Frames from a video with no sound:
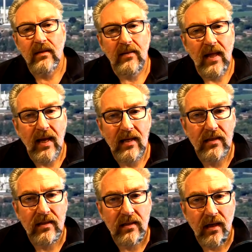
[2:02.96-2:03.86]

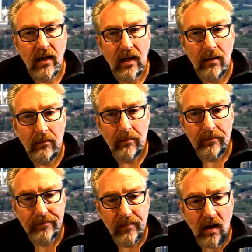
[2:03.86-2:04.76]
that
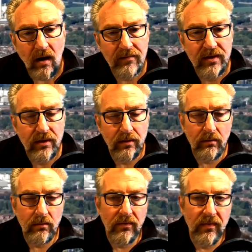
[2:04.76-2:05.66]
over
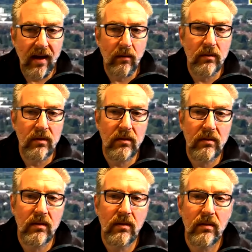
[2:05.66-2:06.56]

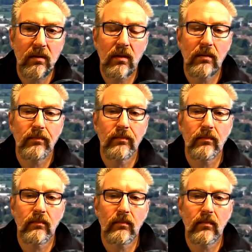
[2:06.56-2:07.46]
2,000
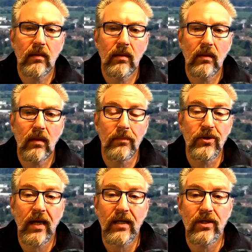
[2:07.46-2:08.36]

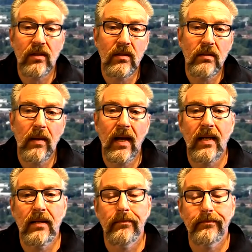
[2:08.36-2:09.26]
objections
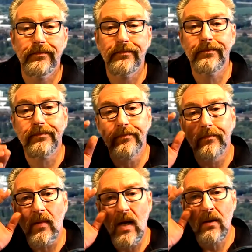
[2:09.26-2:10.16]
made
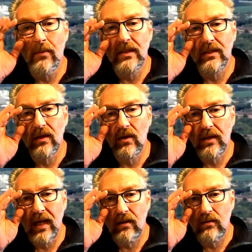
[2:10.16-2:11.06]
and registered on the
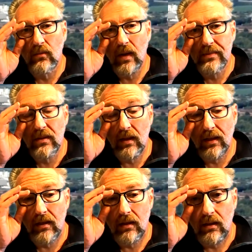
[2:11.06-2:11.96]
council website
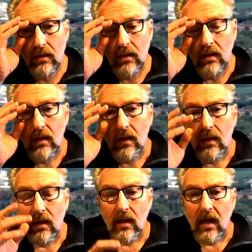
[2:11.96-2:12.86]

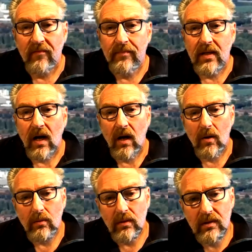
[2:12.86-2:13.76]
have been
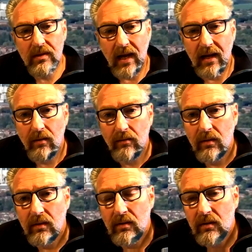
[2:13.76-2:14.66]
honed down
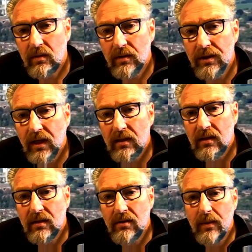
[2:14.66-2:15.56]
to just
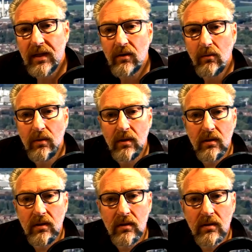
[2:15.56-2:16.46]

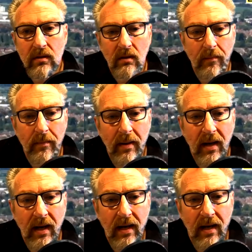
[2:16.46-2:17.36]
3/4 of a
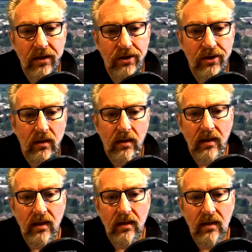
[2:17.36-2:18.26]
page
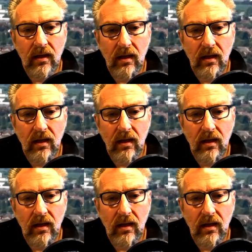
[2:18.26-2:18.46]
in